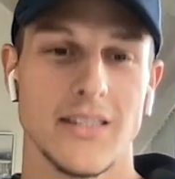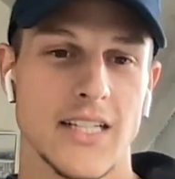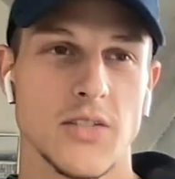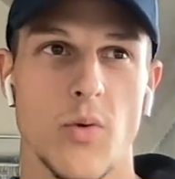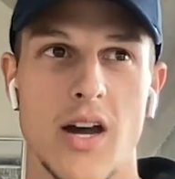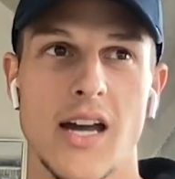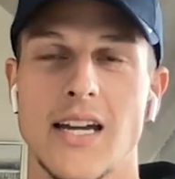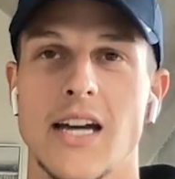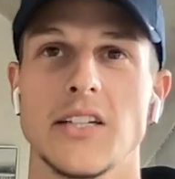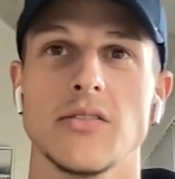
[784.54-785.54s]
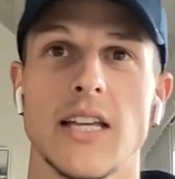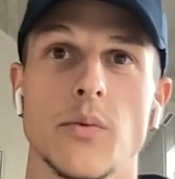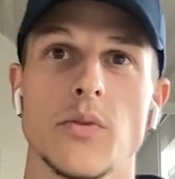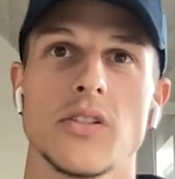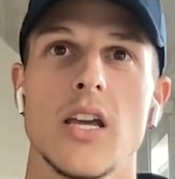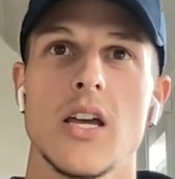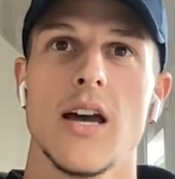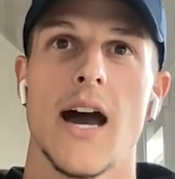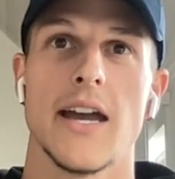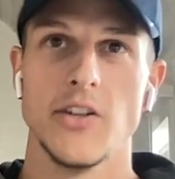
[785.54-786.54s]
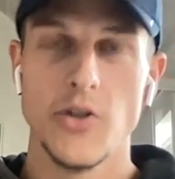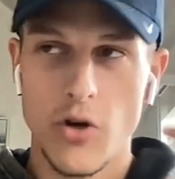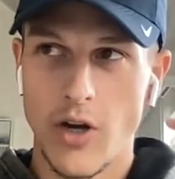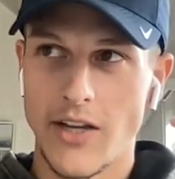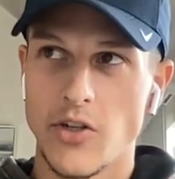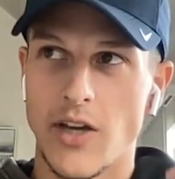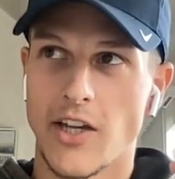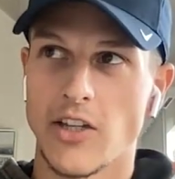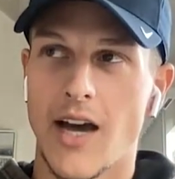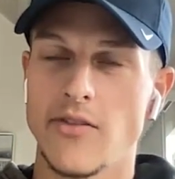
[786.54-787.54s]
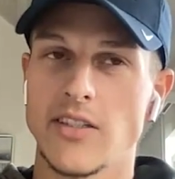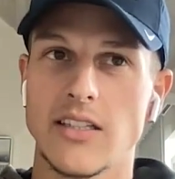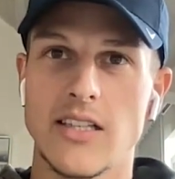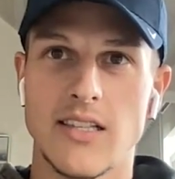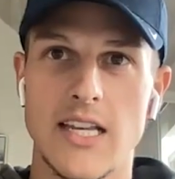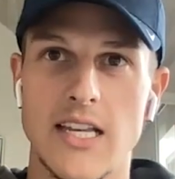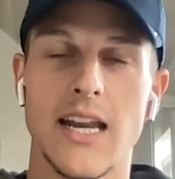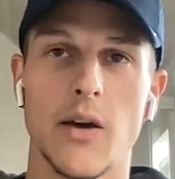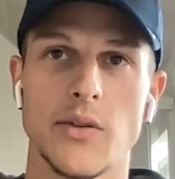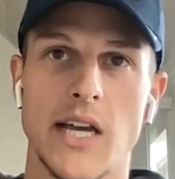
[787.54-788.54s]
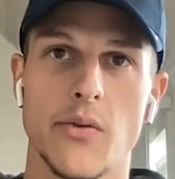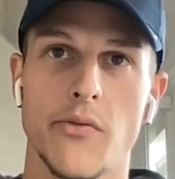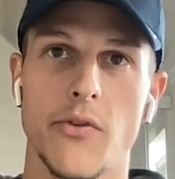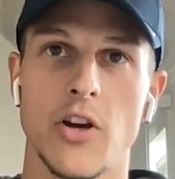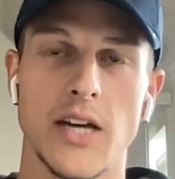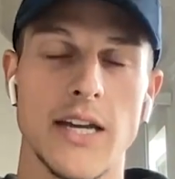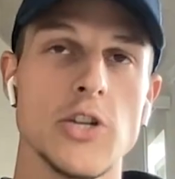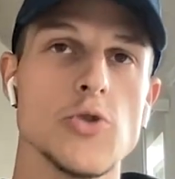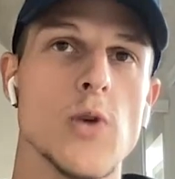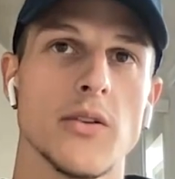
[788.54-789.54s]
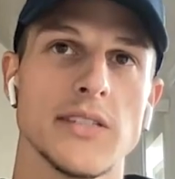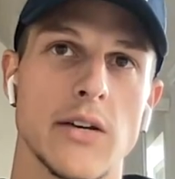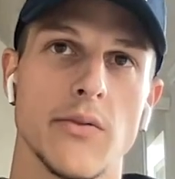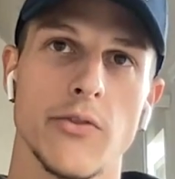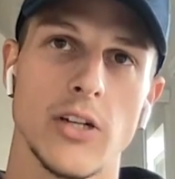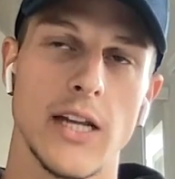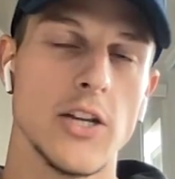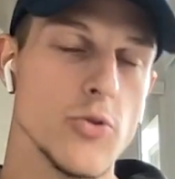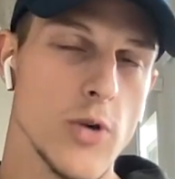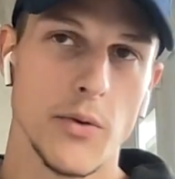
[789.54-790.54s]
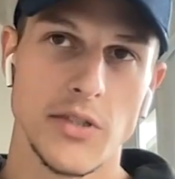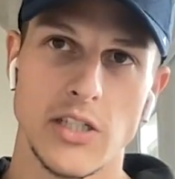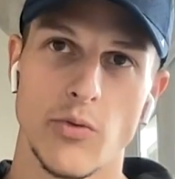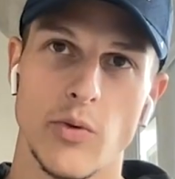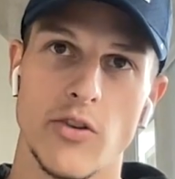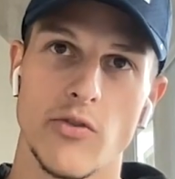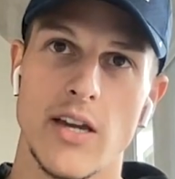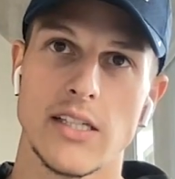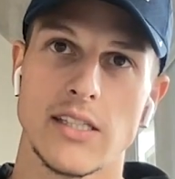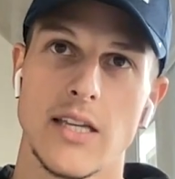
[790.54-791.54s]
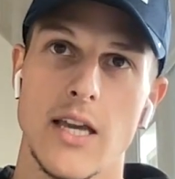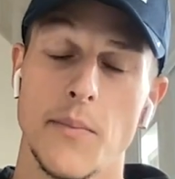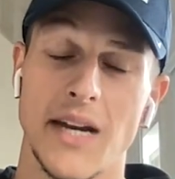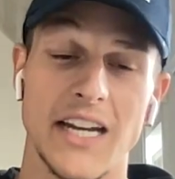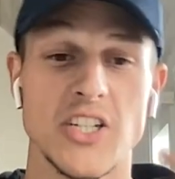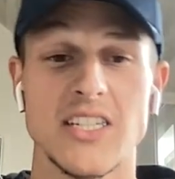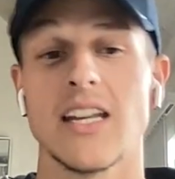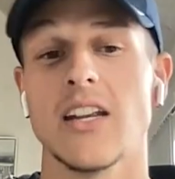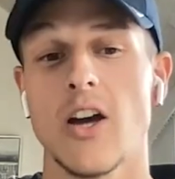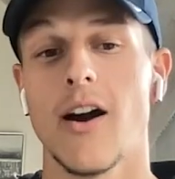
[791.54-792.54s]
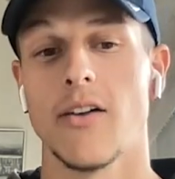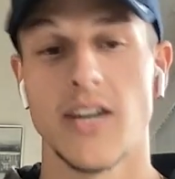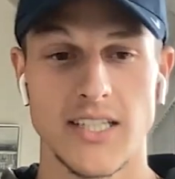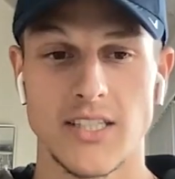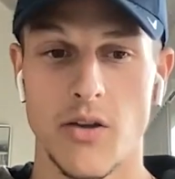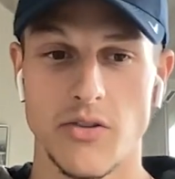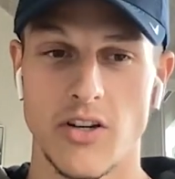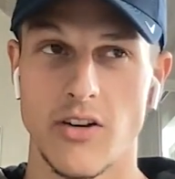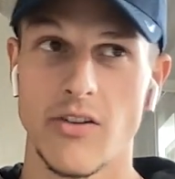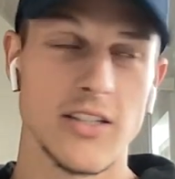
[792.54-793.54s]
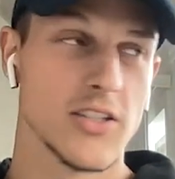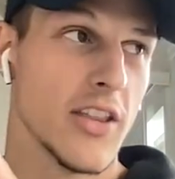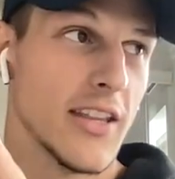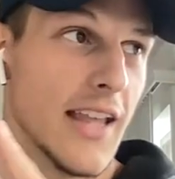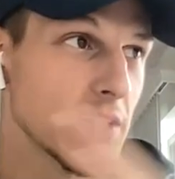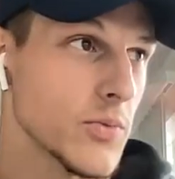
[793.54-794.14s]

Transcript: me and that's why I kind of like was I know I, I could obviously see that I was out in front. I knew I was out in front. I knew I was going to win the race, but I just didn't know how fast I was going to run. So then